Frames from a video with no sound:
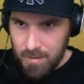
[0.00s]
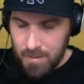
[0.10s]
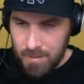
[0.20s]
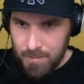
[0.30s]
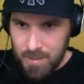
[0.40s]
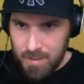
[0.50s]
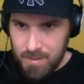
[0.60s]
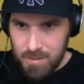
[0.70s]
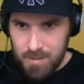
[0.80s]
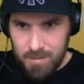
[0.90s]
um, and
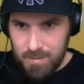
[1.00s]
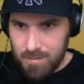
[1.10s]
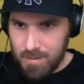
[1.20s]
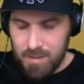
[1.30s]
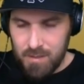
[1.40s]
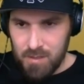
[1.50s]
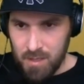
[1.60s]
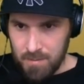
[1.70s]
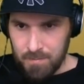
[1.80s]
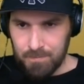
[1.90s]
it's it's
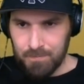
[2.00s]
insane.